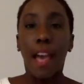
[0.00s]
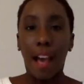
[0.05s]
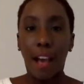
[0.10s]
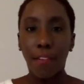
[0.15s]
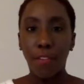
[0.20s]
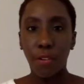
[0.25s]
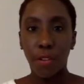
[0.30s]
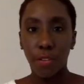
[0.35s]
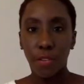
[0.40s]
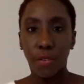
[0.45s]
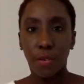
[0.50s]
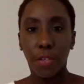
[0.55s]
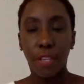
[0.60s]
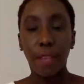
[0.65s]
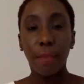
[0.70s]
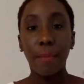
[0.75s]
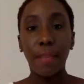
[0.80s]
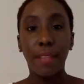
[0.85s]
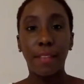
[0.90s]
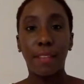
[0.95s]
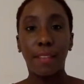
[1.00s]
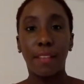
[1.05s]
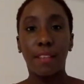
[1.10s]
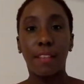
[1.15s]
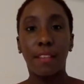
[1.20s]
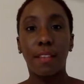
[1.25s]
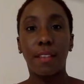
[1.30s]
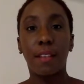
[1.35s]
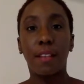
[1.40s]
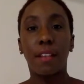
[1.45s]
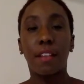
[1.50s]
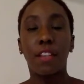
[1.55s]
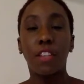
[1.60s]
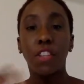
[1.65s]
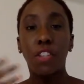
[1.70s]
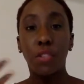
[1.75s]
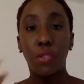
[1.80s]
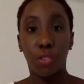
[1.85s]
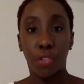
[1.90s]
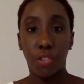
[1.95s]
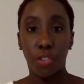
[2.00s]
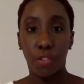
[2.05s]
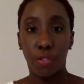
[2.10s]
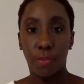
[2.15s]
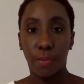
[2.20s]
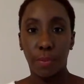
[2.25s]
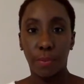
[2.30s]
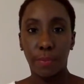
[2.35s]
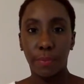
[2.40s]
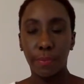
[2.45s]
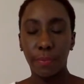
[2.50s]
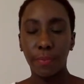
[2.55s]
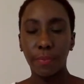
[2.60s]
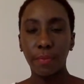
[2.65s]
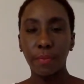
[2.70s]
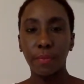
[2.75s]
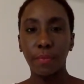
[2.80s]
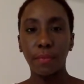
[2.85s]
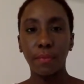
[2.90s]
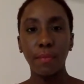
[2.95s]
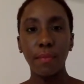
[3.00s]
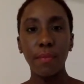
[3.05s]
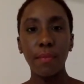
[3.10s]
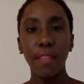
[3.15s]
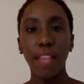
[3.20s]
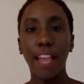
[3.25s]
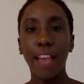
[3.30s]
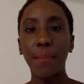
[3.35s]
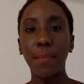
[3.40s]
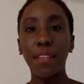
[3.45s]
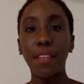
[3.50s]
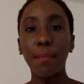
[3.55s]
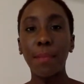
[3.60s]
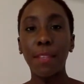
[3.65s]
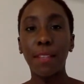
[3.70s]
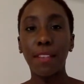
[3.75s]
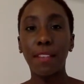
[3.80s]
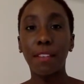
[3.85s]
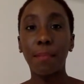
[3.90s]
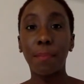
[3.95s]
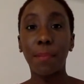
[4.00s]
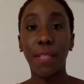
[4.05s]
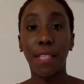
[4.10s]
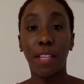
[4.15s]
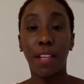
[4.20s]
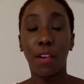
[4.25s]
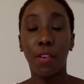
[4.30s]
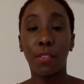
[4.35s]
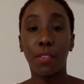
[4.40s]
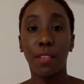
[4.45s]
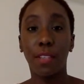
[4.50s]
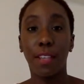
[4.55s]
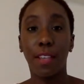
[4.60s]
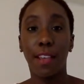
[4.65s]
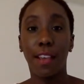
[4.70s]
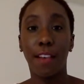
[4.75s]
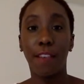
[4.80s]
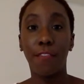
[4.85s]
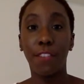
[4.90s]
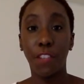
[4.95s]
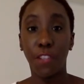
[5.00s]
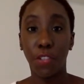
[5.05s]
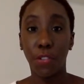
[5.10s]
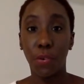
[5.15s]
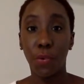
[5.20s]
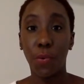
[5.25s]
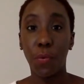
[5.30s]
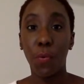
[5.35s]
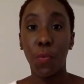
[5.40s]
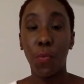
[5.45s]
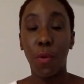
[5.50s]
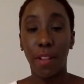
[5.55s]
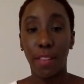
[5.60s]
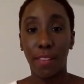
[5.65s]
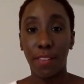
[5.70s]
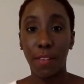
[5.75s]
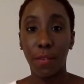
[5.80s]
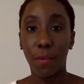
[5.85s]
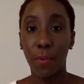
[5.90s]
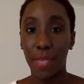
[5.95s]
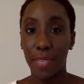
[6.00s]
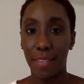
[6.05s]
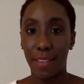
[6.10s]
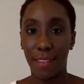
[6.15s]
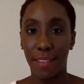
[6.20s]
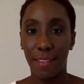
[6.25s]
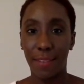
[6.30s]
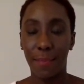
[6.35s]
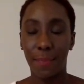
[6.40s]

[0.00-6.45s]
I've also committed to YouTube. I'm committed to putting out a video once a week.